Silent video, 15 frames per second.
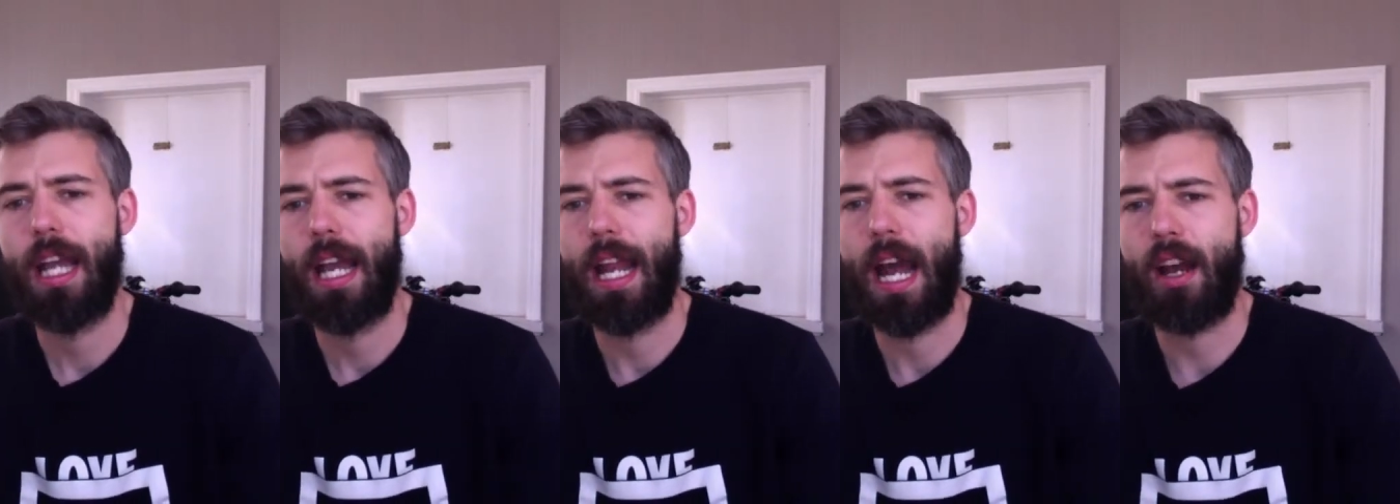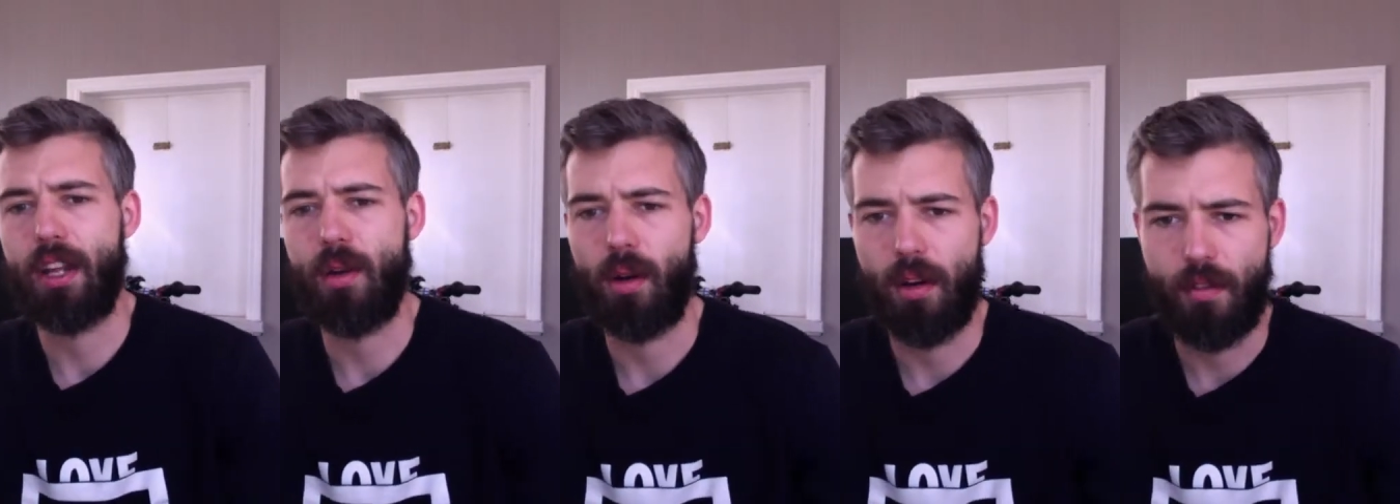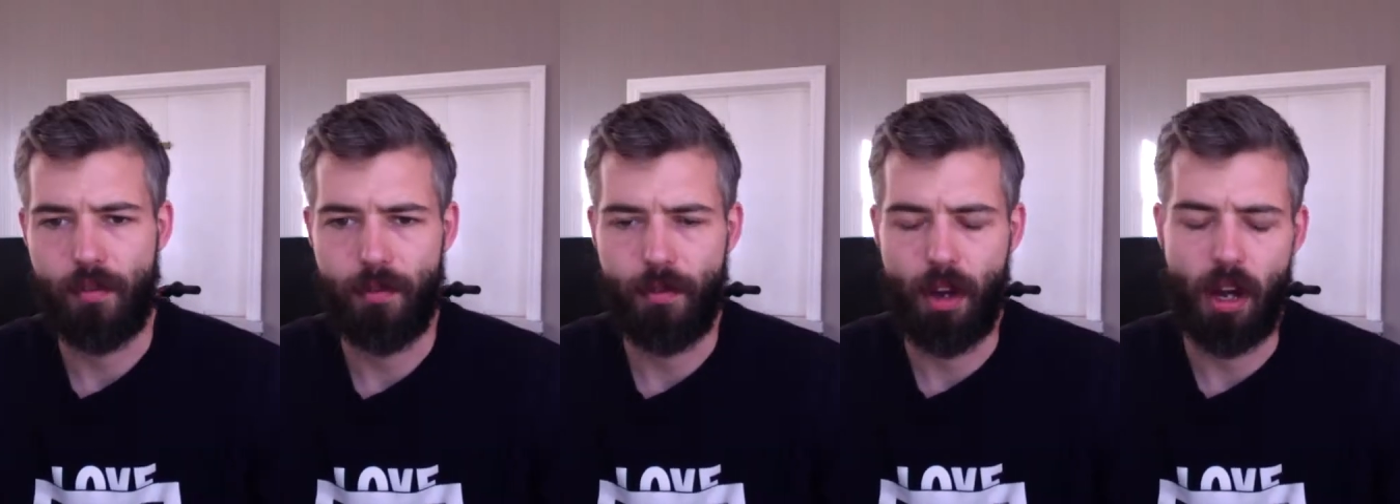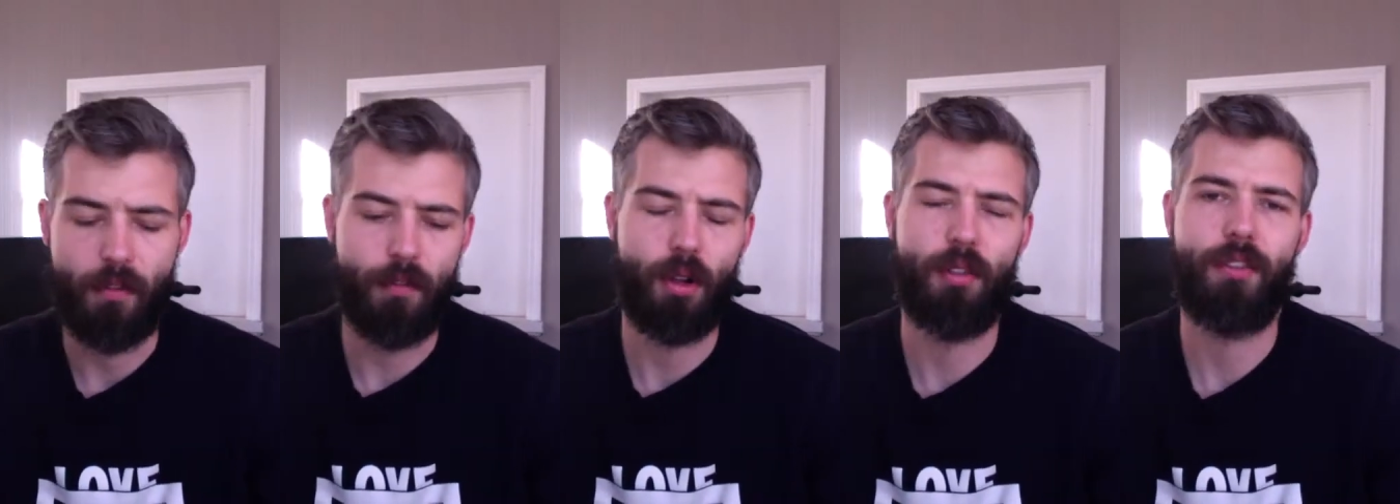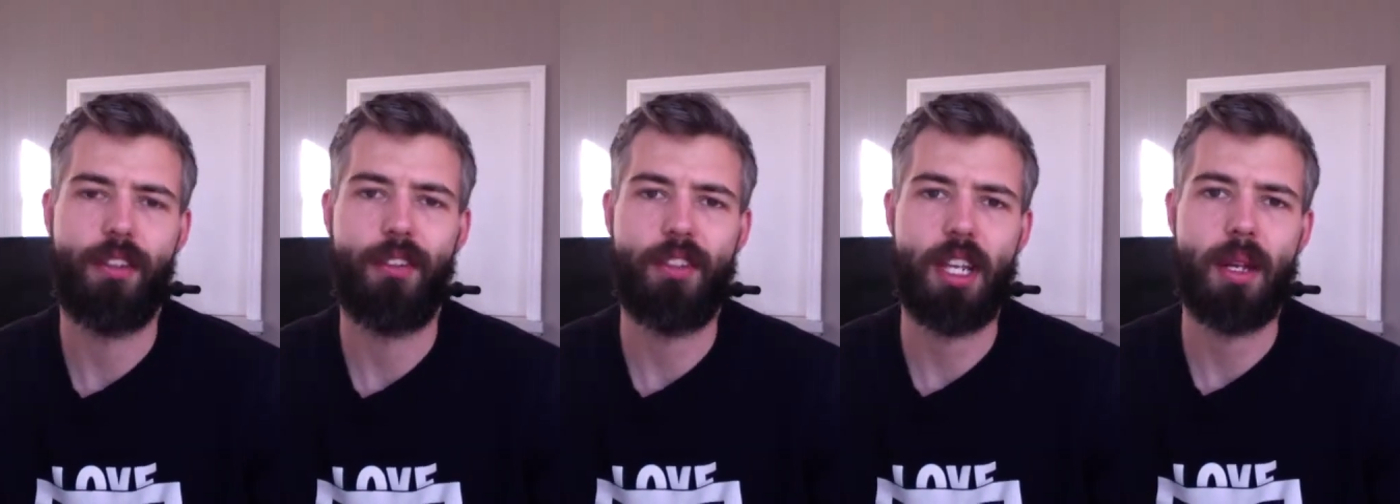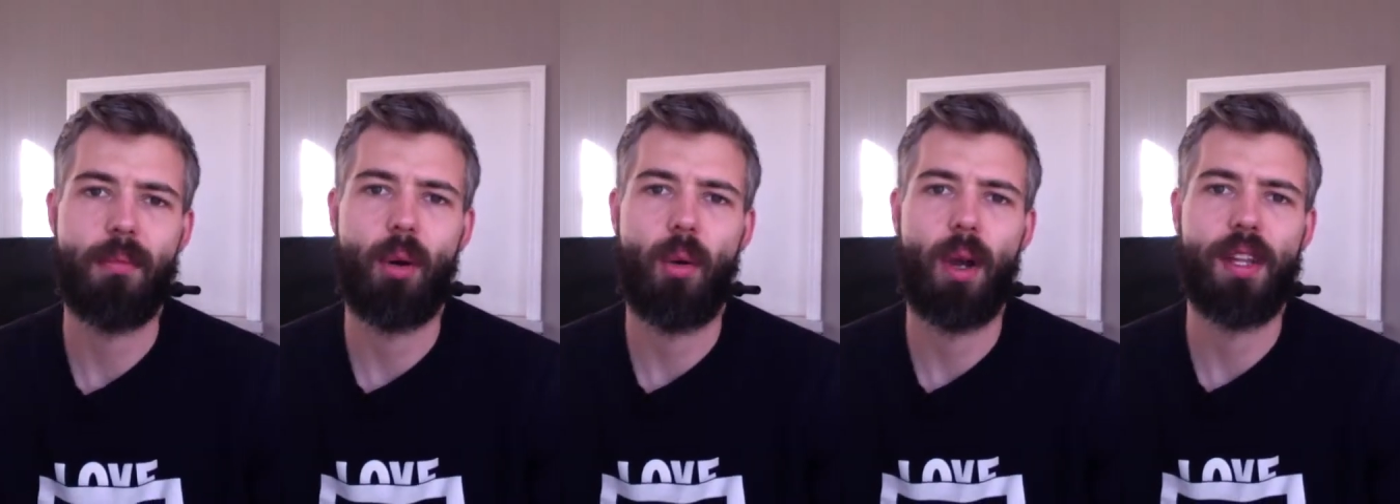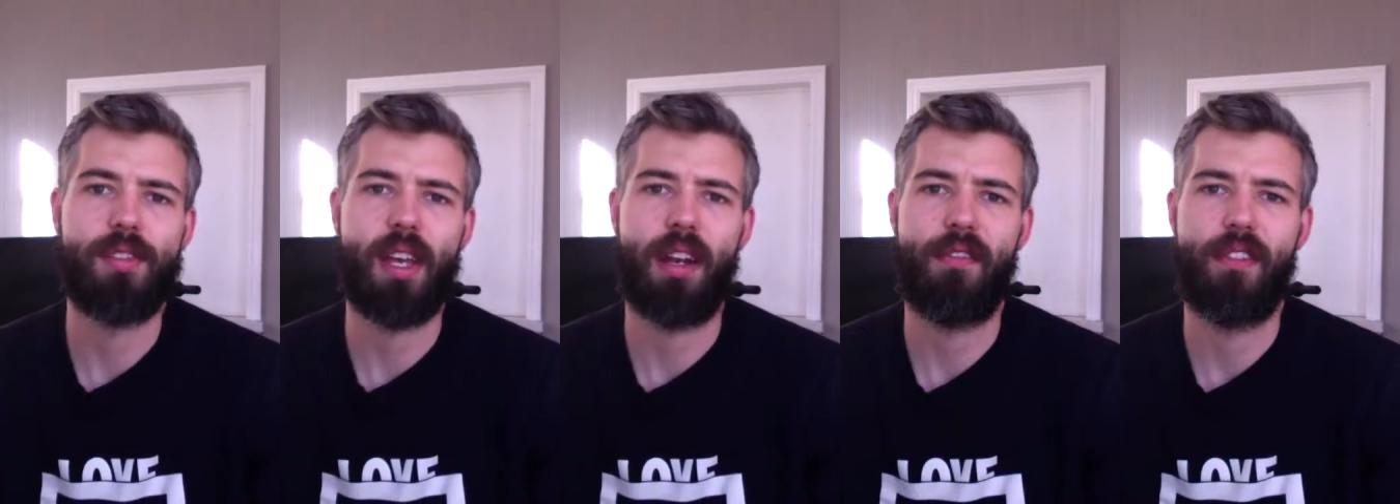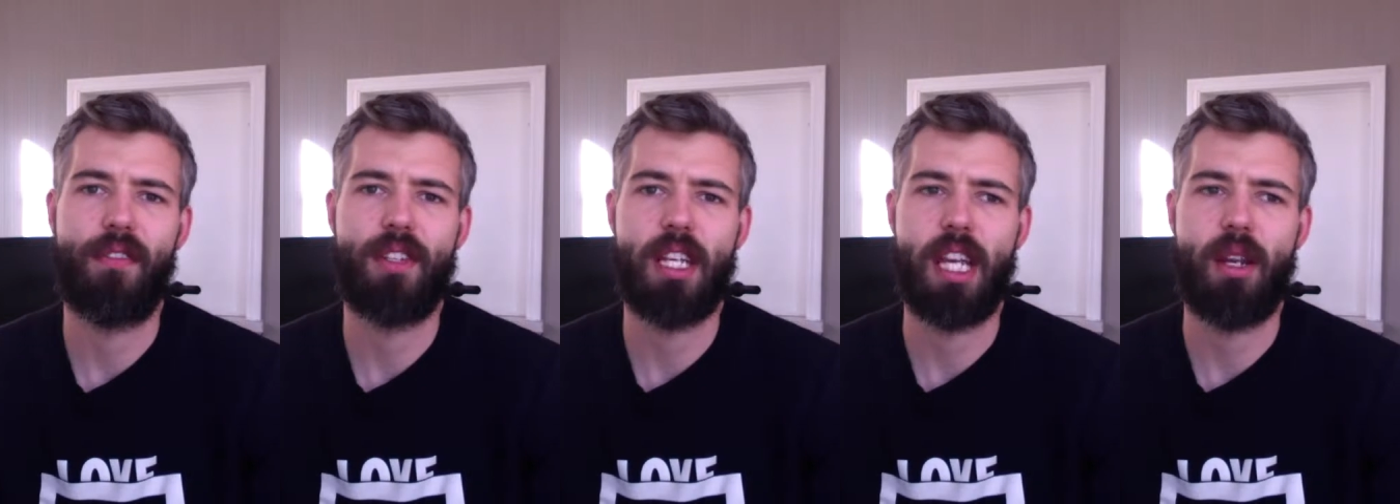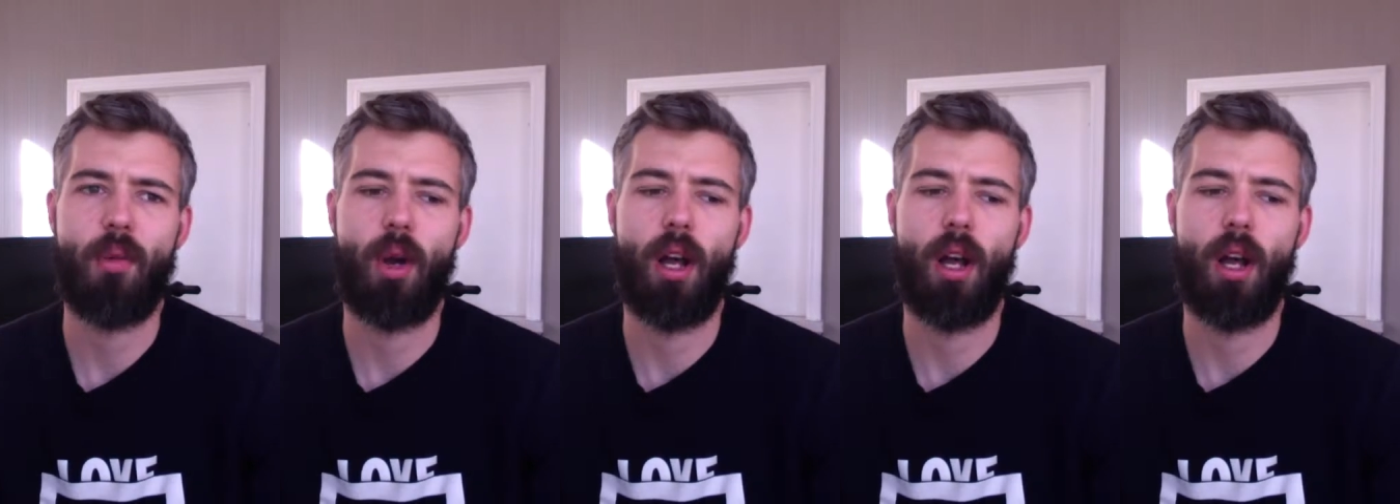And how do you earn a full 15 points out of 15?